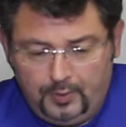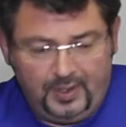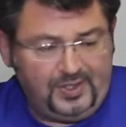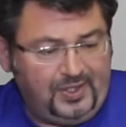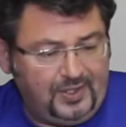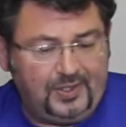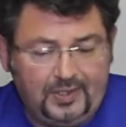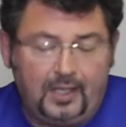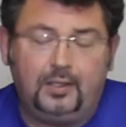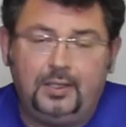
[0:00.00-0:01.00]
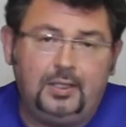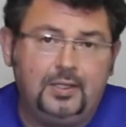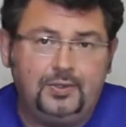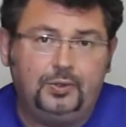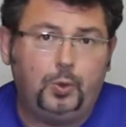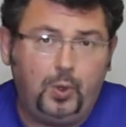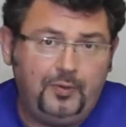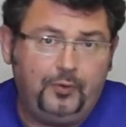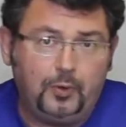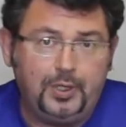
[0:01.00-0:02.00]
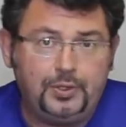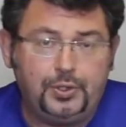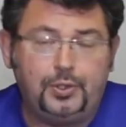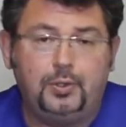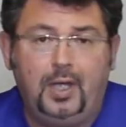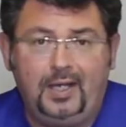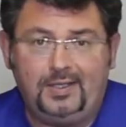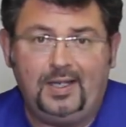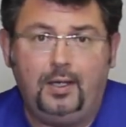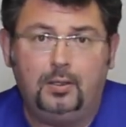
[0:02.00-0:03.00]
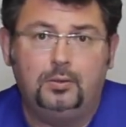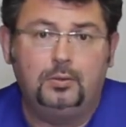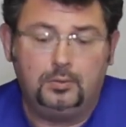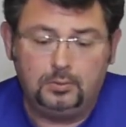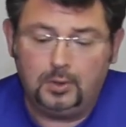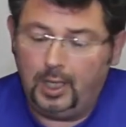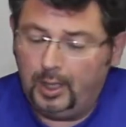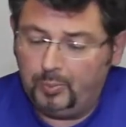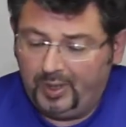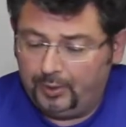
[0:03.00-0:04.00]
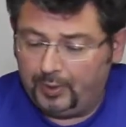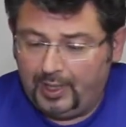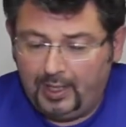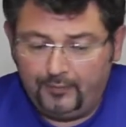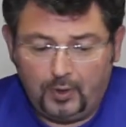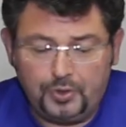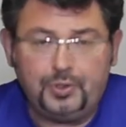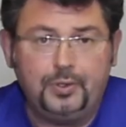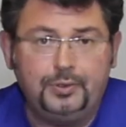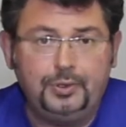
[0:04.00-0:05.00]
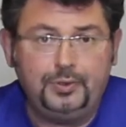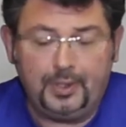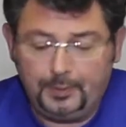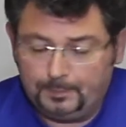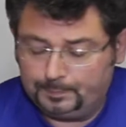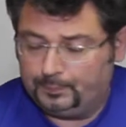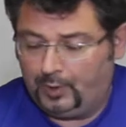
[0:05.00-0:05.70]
This, incidentally, is the 24-inch XL Big Green Egg version of the two-tier.